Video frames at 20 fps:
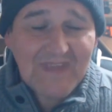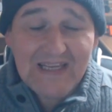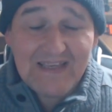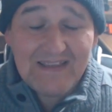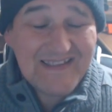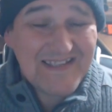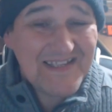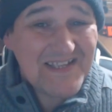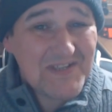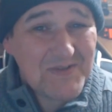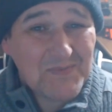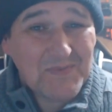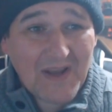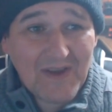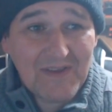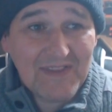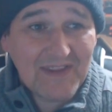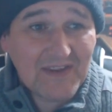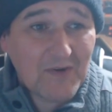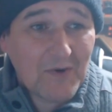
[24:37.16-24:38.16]
This is
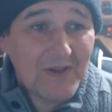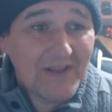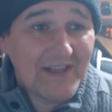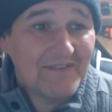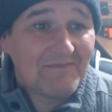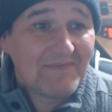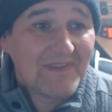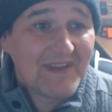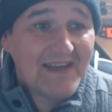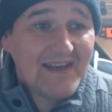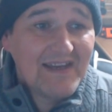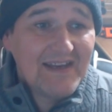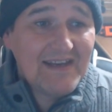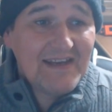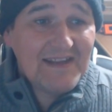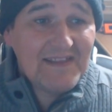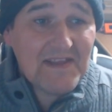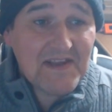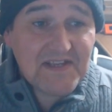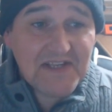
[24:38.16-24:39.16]
how they call it.
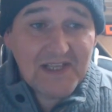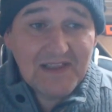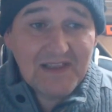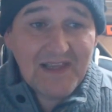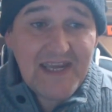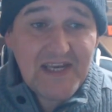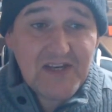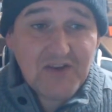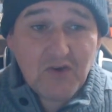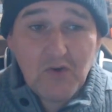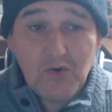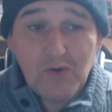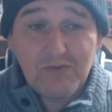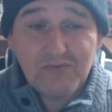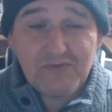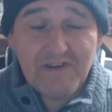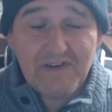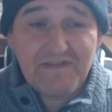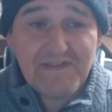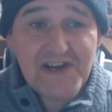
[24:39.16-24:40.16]
This light, cool,
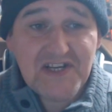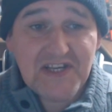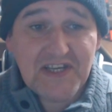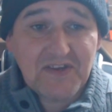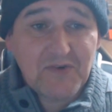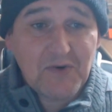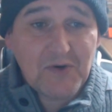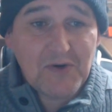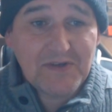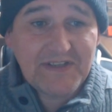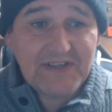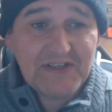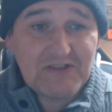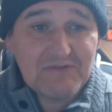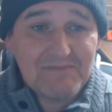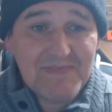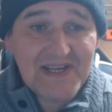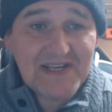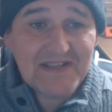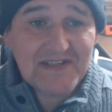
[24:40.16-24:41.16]
refreshing cocktail
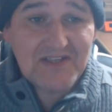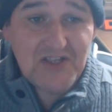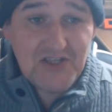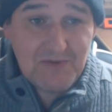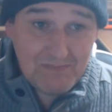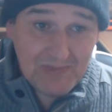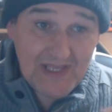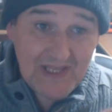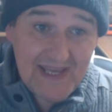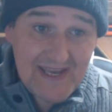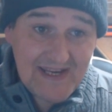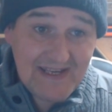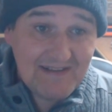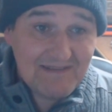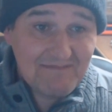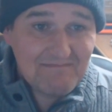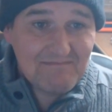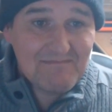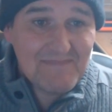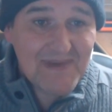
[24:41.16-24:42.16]
mix
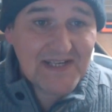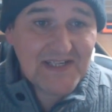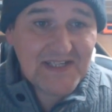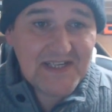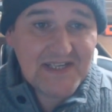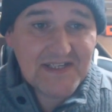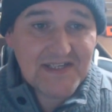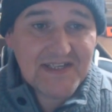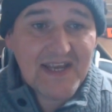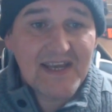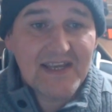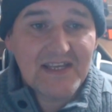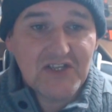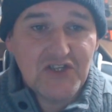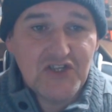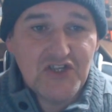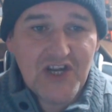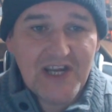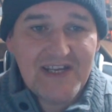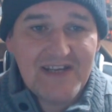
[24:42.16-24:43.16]
blend mixes
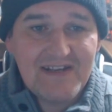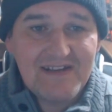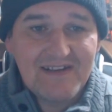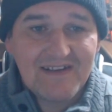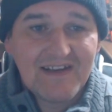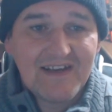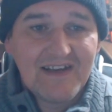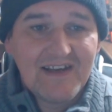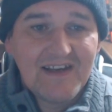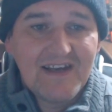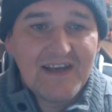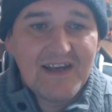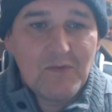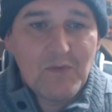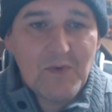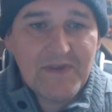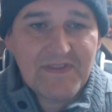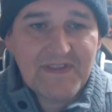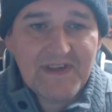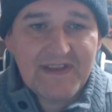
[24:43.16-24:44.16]
gin
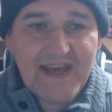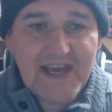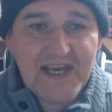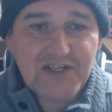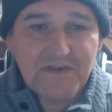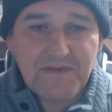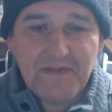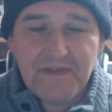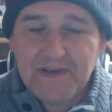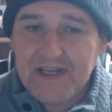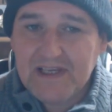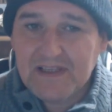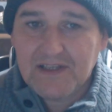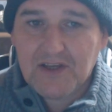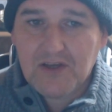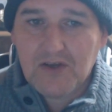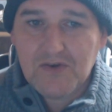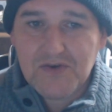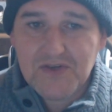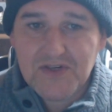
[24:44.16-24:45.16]
with a dash of three
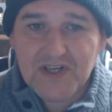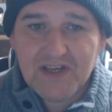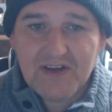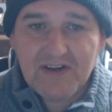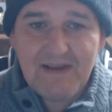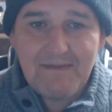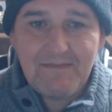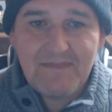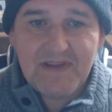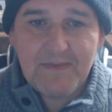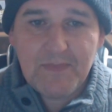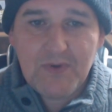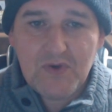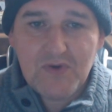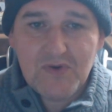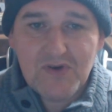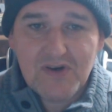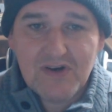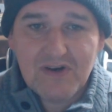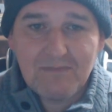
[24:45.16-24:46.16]
liqueurs: crème de
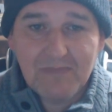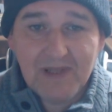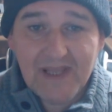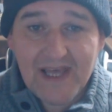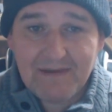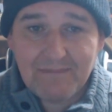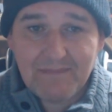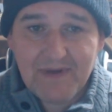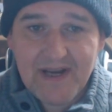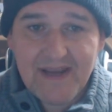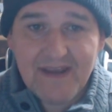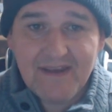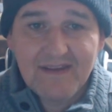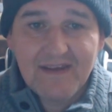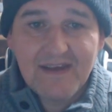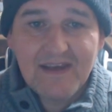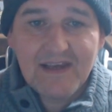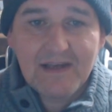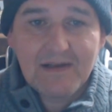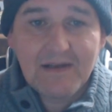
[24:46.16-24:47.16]
pure blackberry,
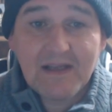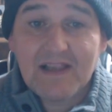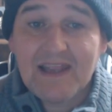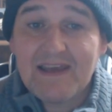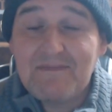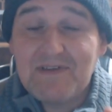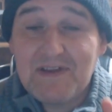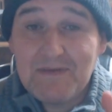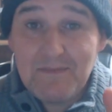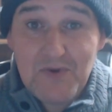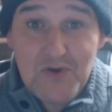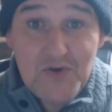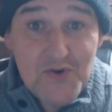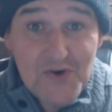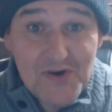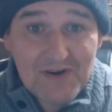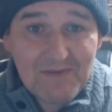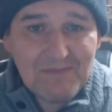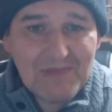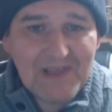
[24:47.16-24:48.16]
crème de
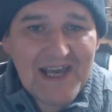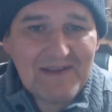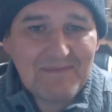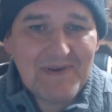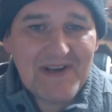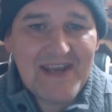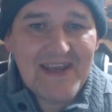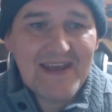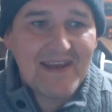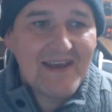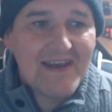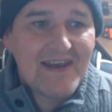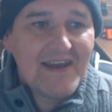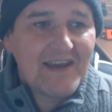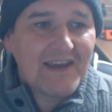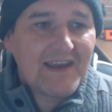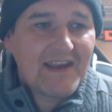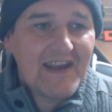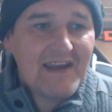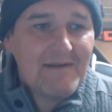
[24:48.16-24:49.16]
mûre blackberry,
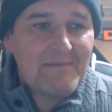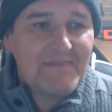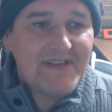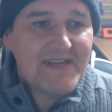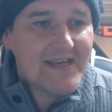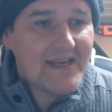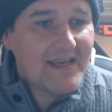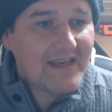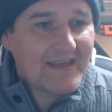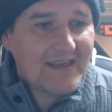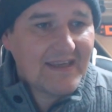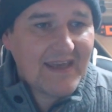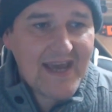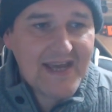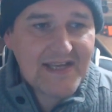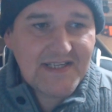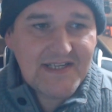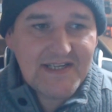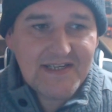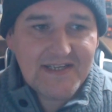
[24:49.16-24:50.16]
crème de
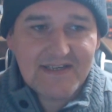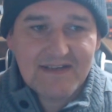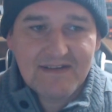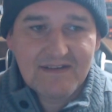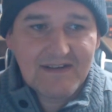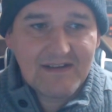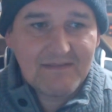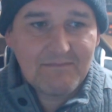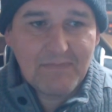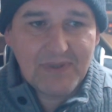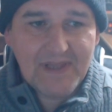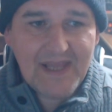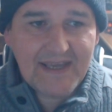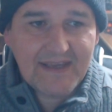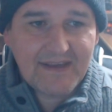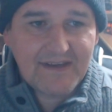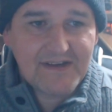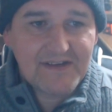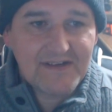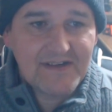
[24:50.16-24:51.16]
cassis
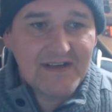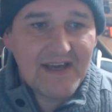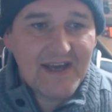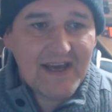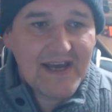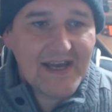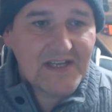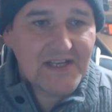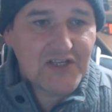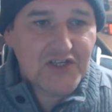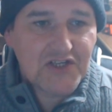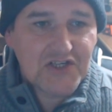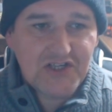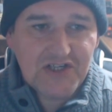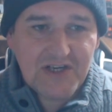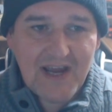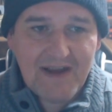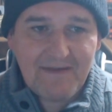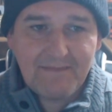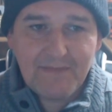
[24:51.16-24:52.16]
blackcurrant, and
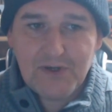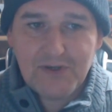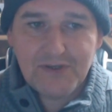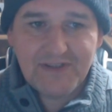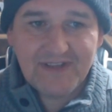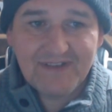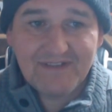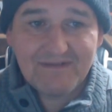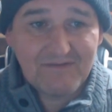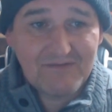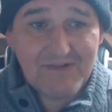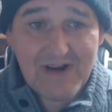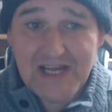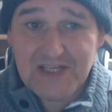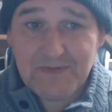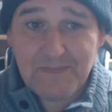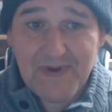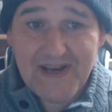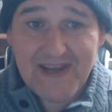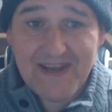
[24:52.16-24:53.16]
chambord
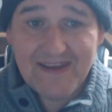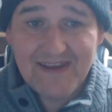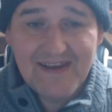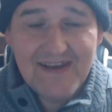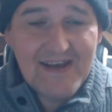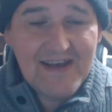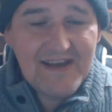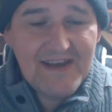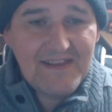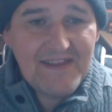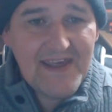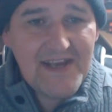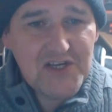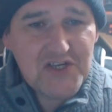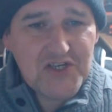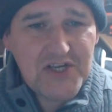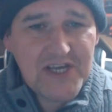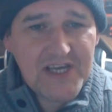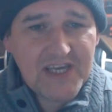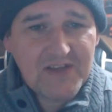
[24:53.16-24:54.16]
raspberry Then it's
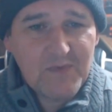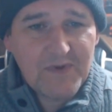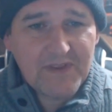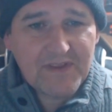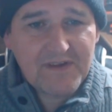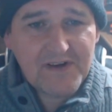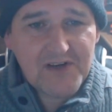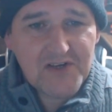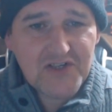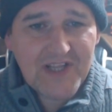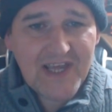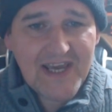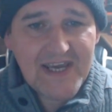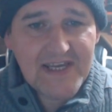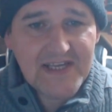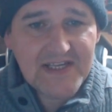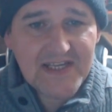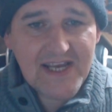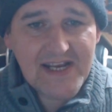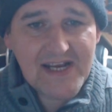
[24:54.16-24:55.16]
shaken with crushed
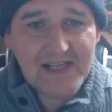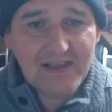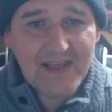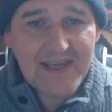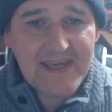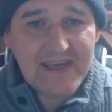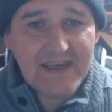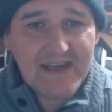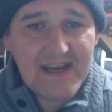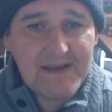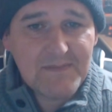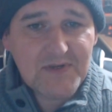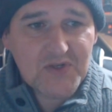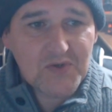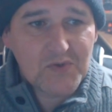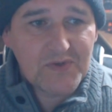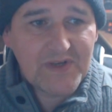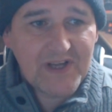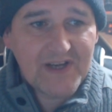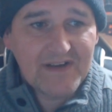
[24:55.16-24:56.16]
ice and a light grape
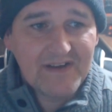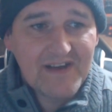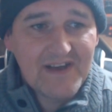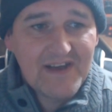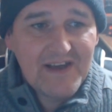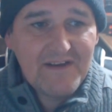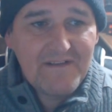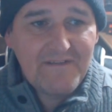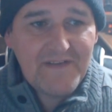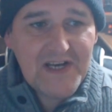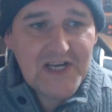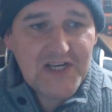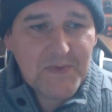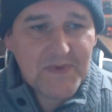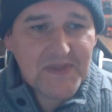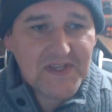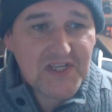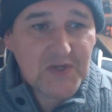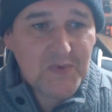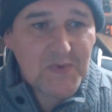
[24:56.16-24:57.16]
soda, finished
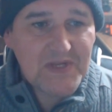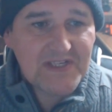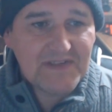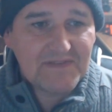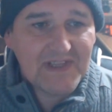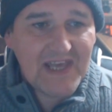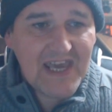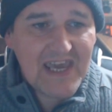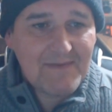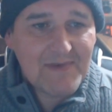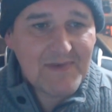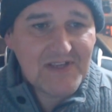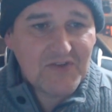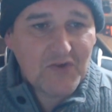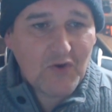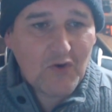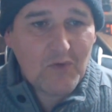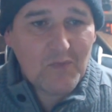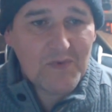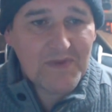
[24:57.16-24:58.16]
with a squeeze of lime and
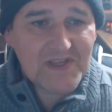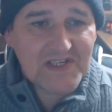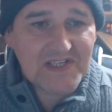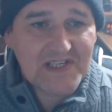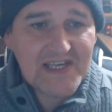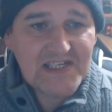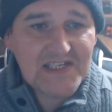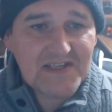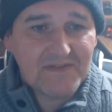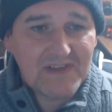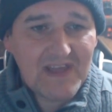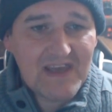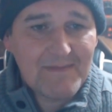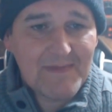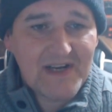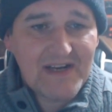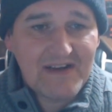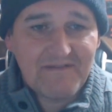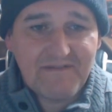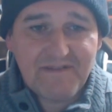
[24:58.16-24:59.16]
topped with a slice of
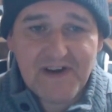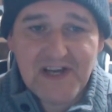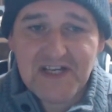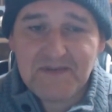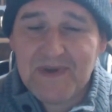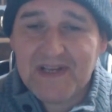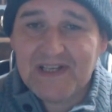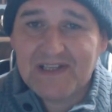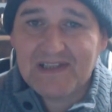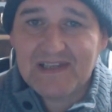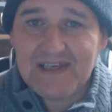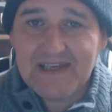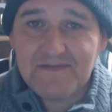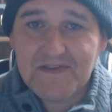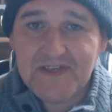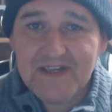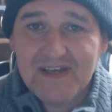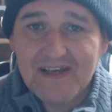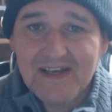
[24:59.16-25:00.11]
lemon and fresh mint leaves.